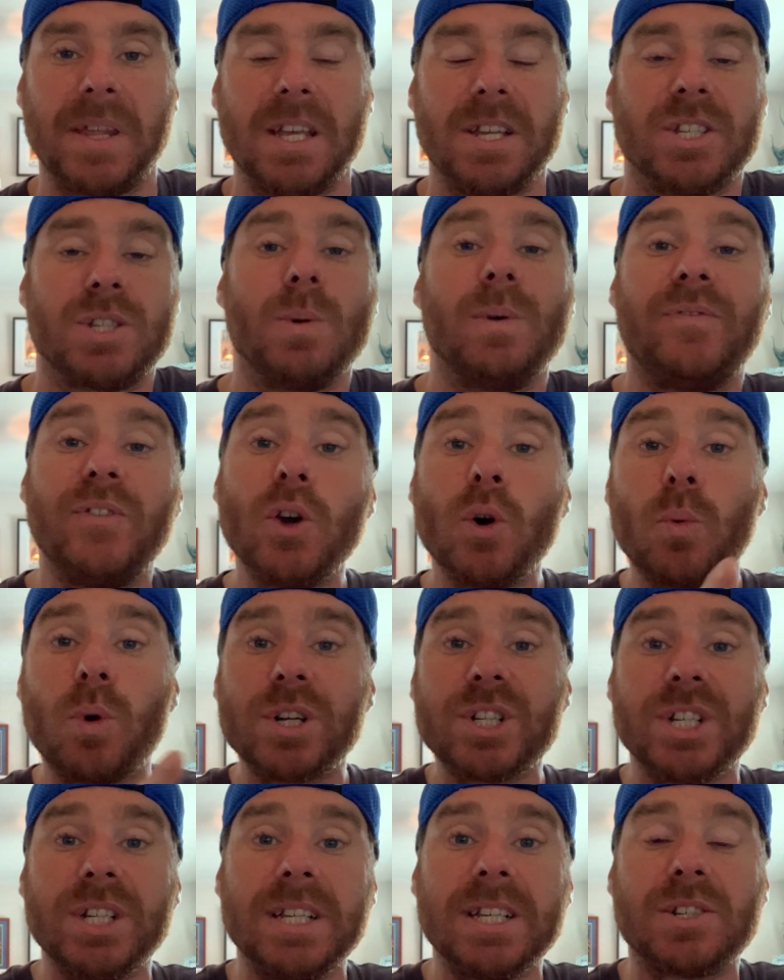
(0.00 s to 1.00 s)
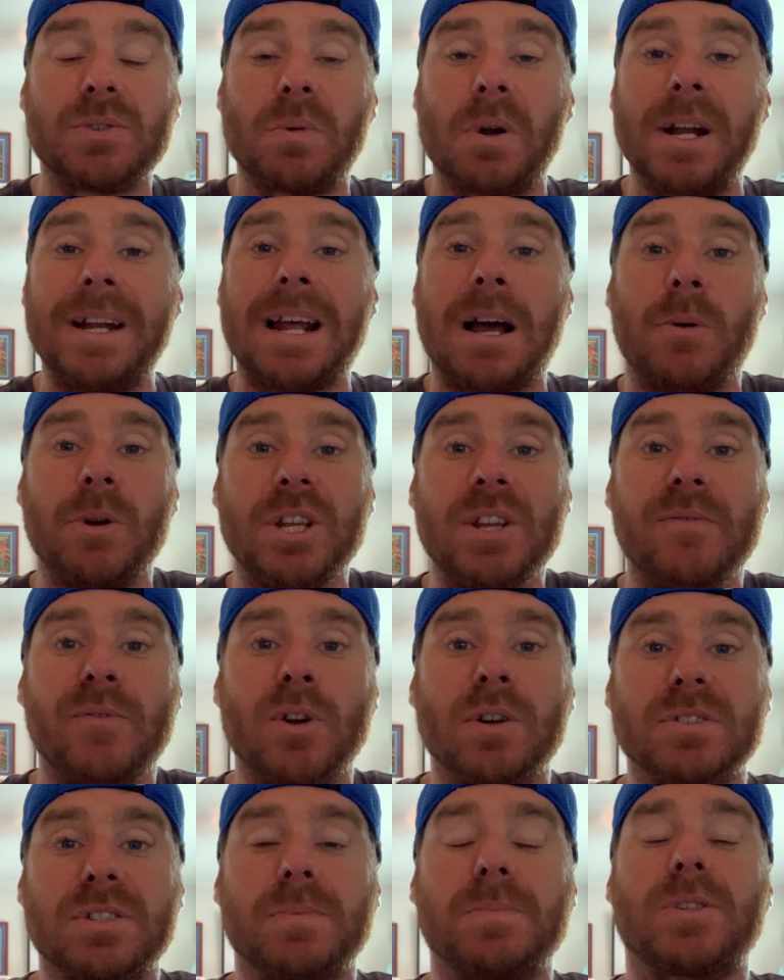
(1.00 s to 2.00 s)
So if you're watching this right now and you've
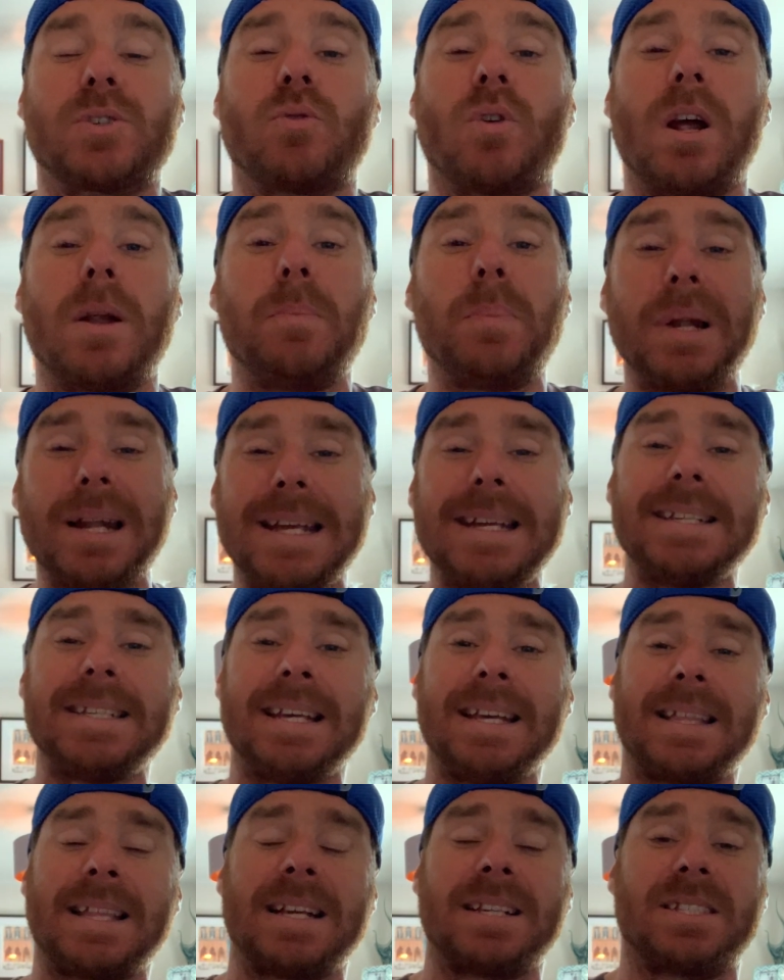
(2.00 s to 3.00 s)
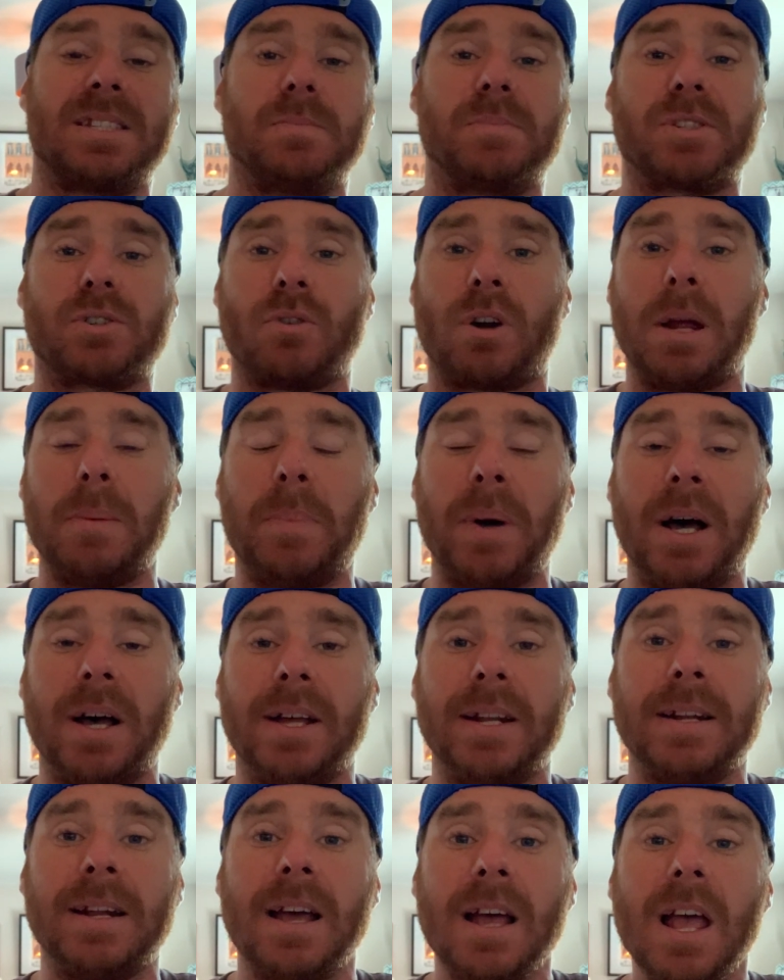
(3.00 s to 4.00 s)
not subscribed, please hit that subscribe
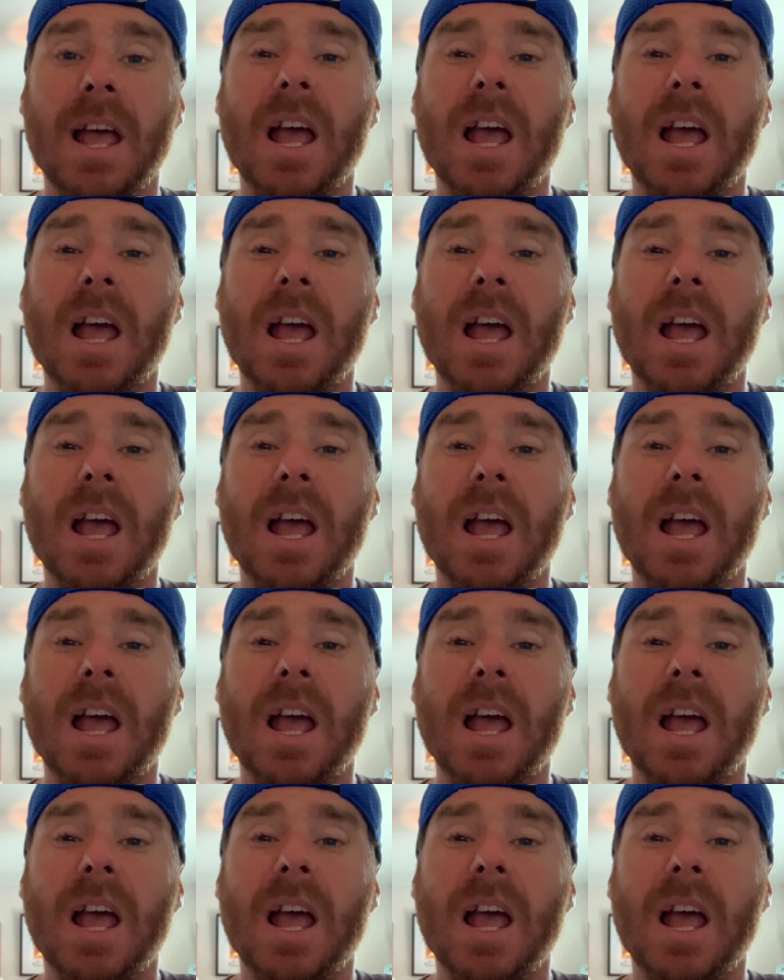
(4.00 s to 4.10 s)
button.